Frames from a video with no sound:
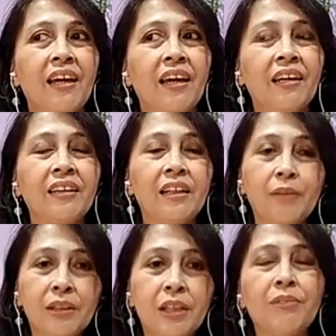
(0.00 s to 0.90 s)
And then
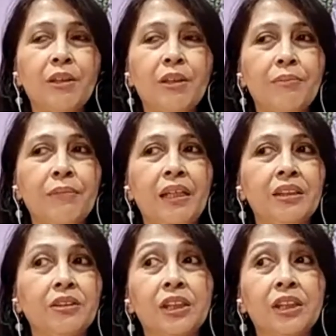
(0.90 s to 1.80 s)
what came to me is
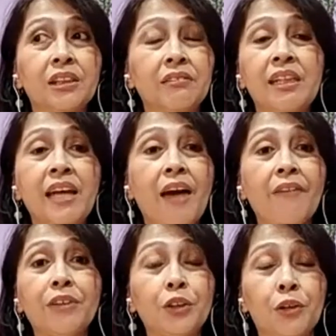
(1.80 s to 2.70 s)
you just really have
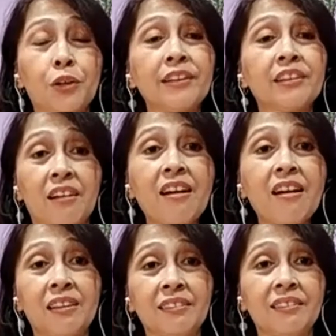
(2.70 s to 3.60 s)
to trust
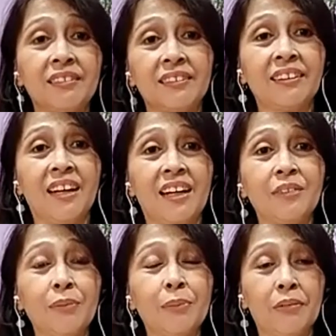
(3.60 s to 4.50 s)
God, that God
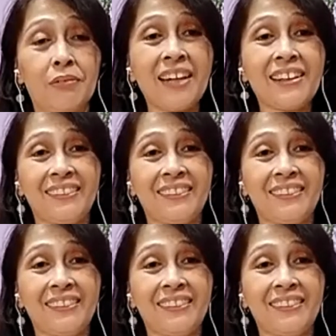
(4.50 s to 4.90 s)
will provide.